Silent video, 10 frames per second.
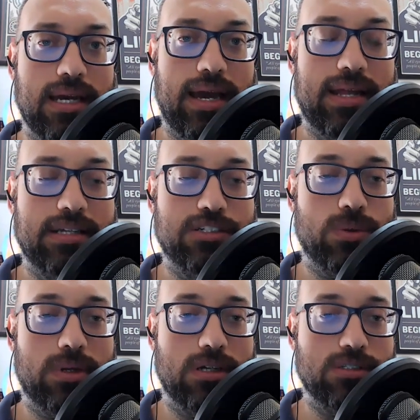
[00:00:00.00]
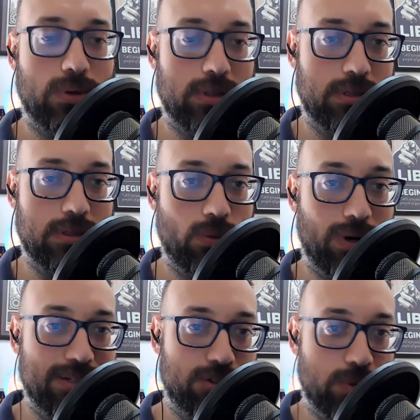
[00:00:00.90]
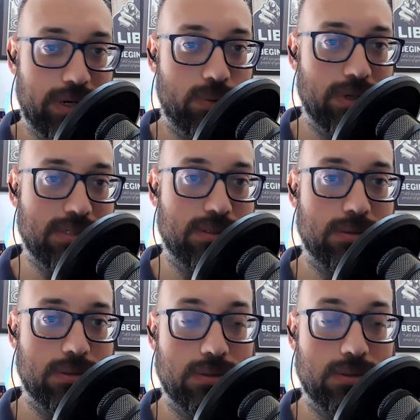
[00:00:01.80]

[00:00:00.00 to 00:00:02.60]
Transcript: And I just wanted to read a recent